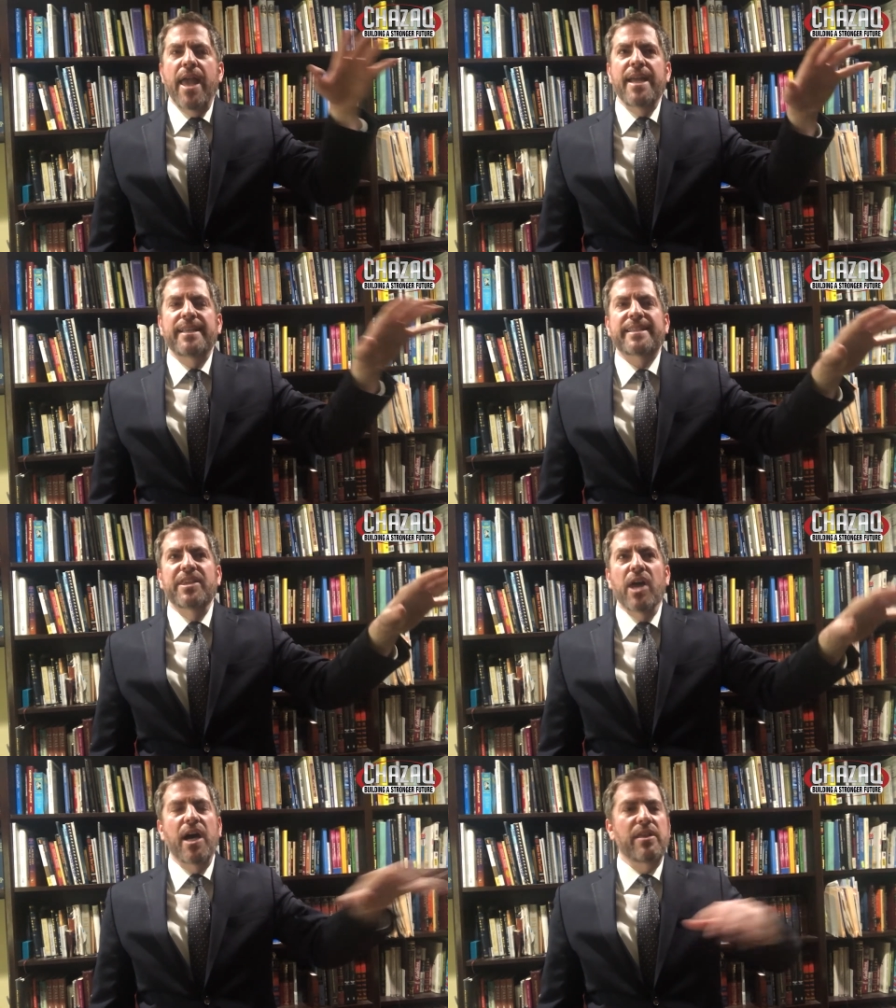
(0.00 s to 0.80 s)
It's
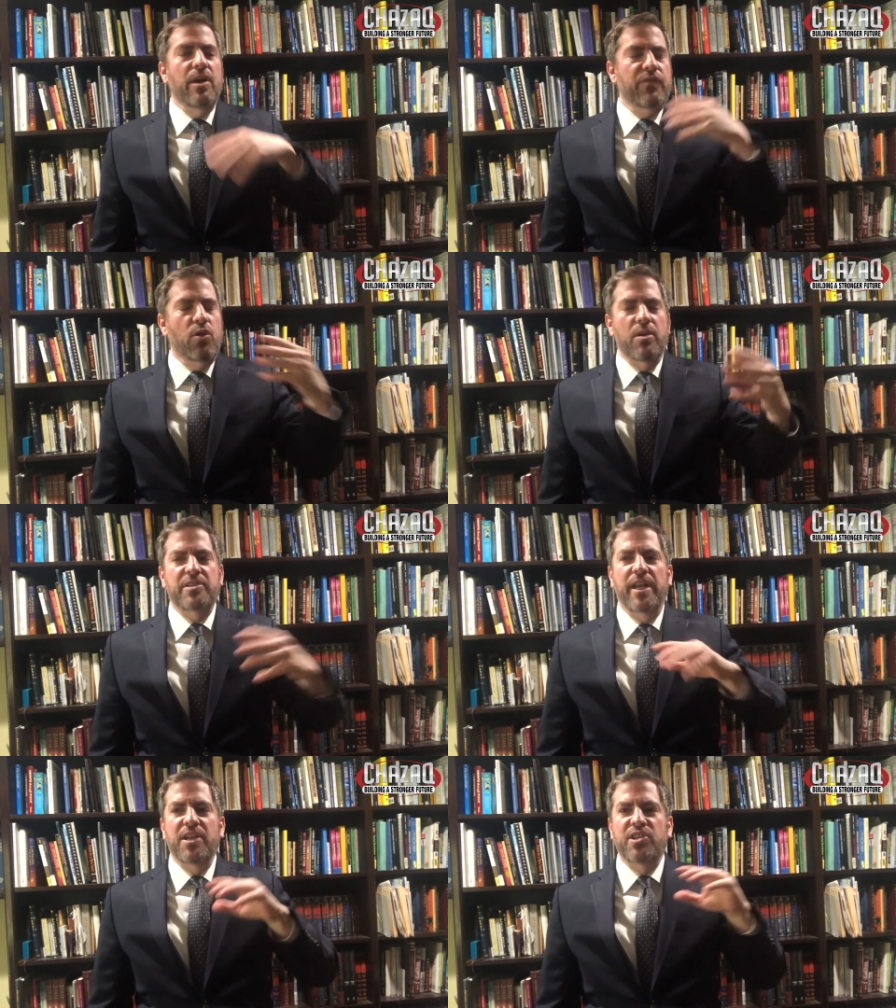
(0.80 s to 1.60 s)
not, of
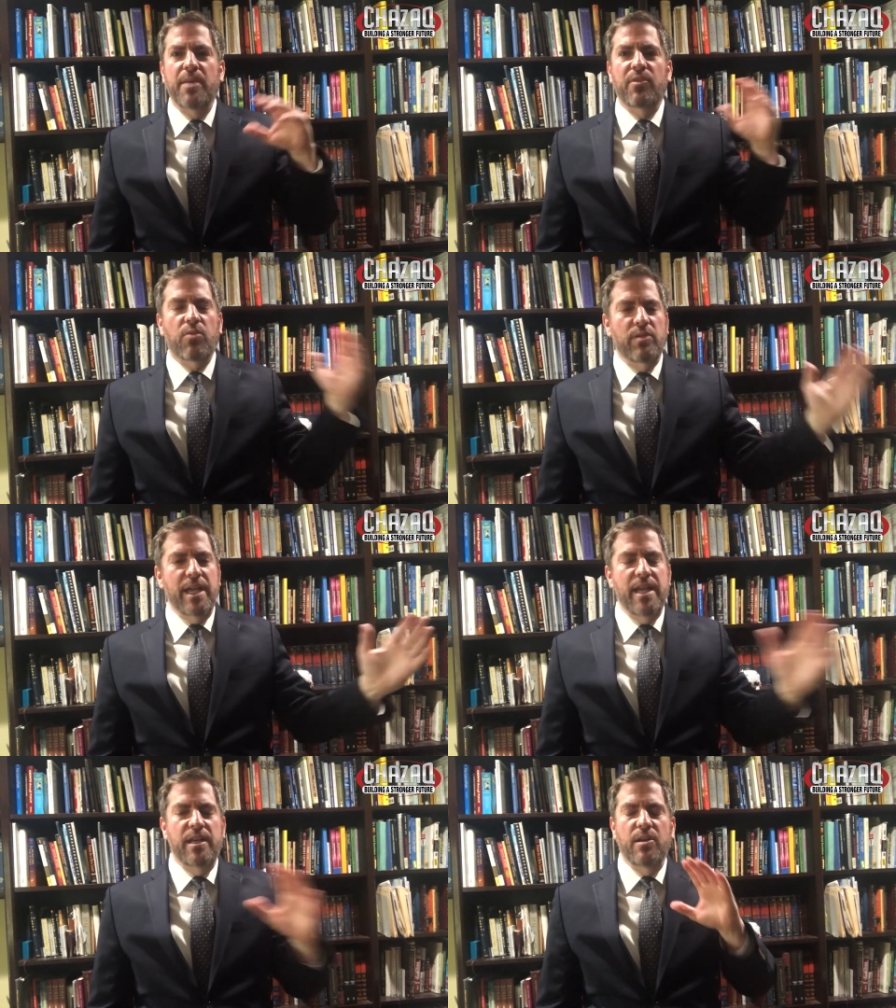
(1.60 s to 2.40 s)
course, that Hashem
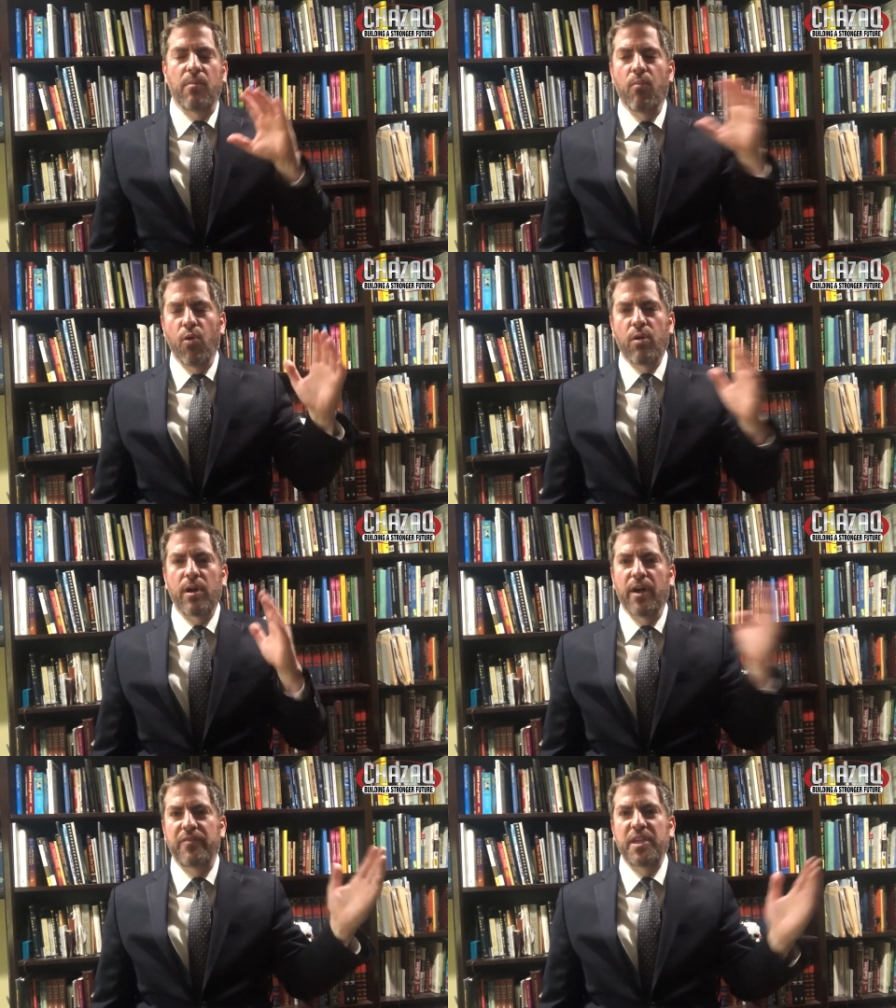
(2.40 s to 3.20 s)
created
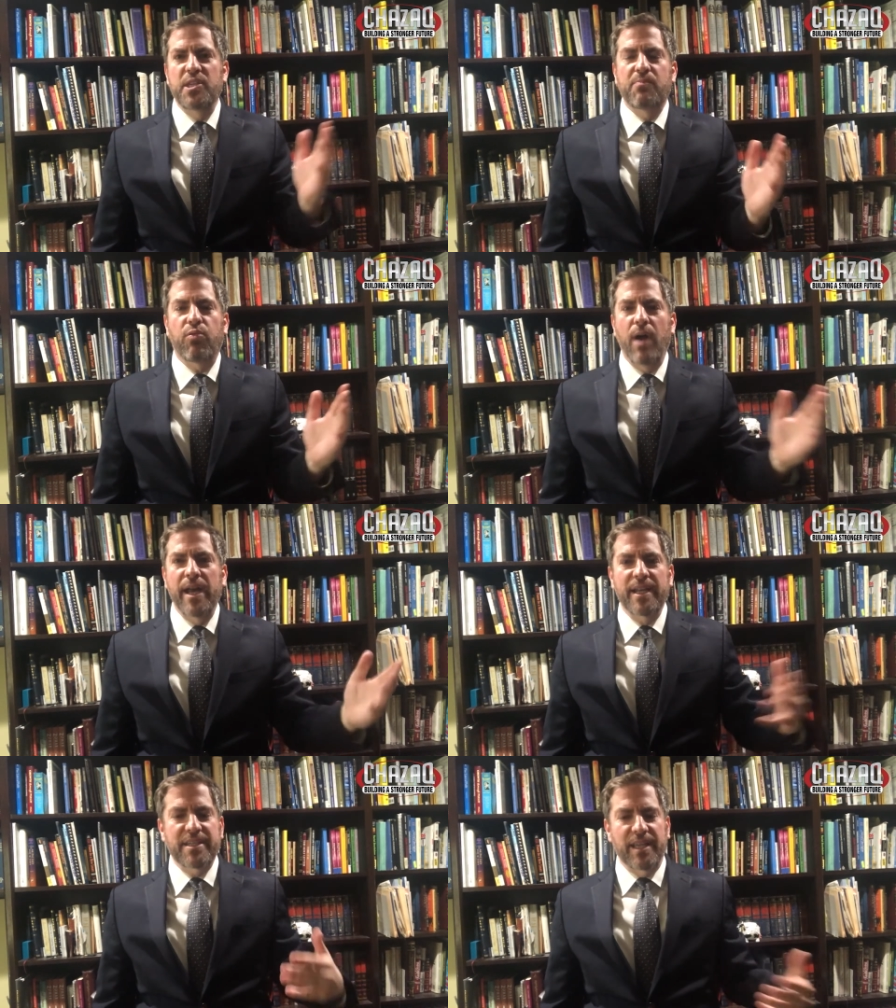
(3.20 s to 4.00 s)
more of these
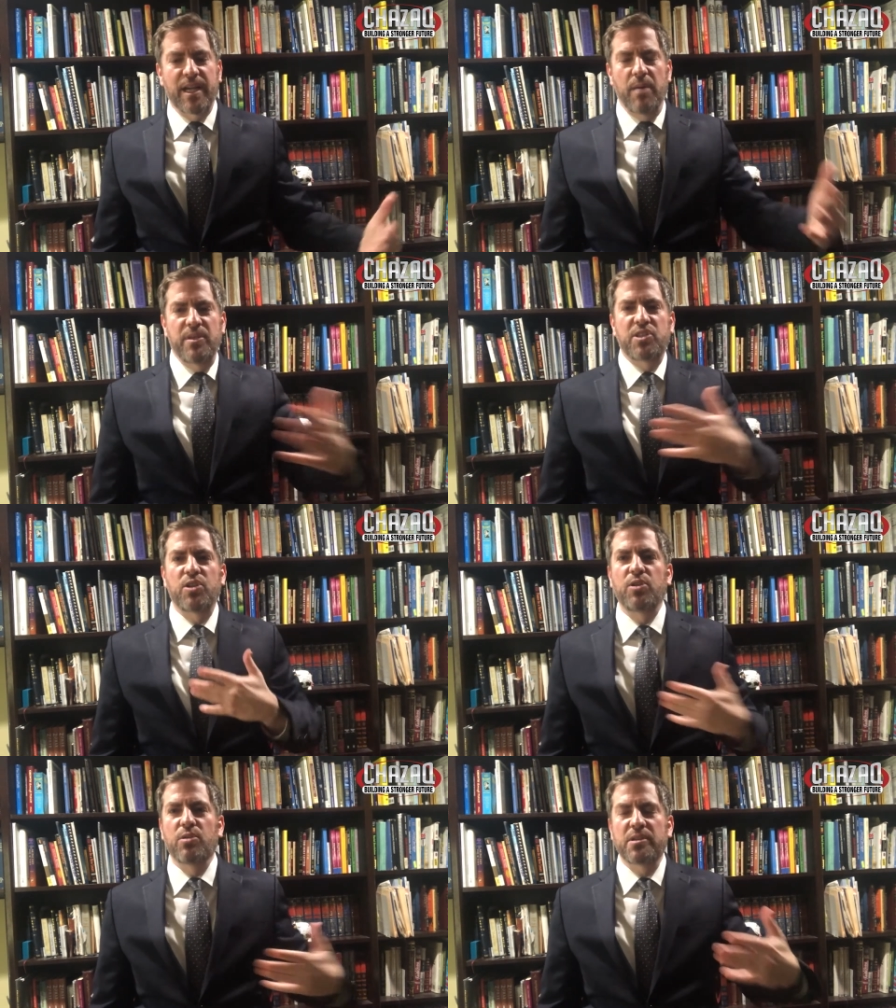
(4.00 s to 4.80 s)
products to come
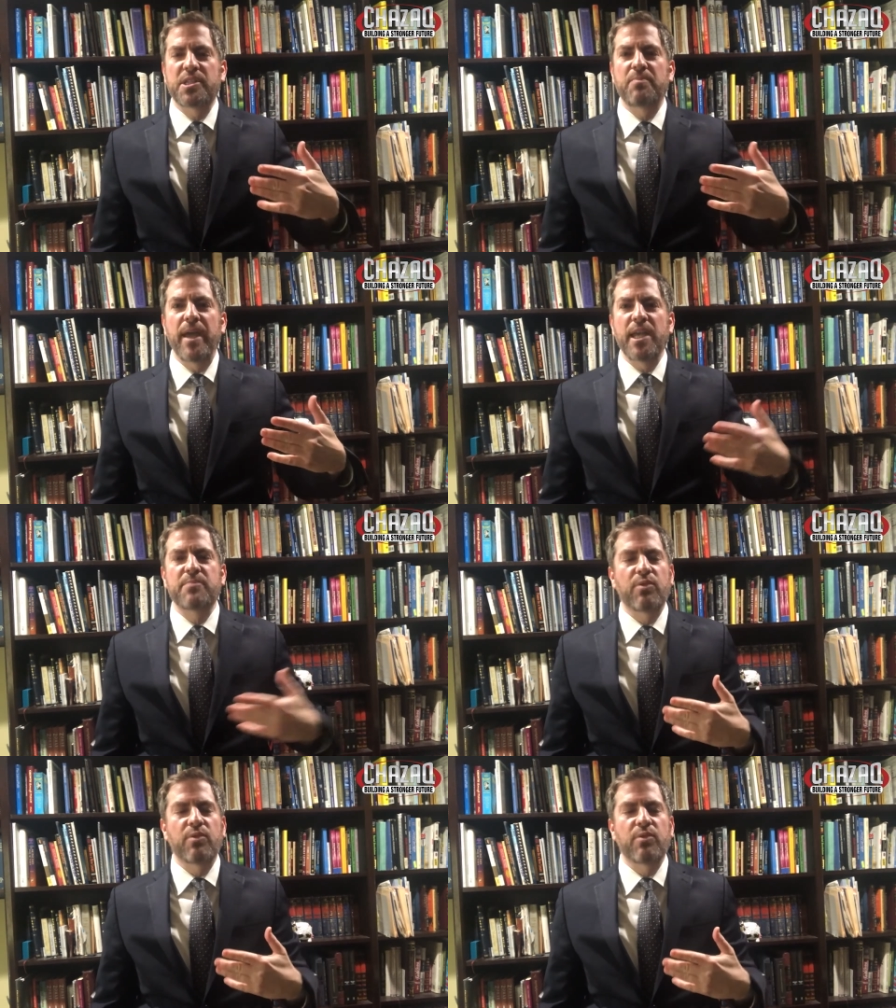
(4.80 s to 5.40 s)
into your space,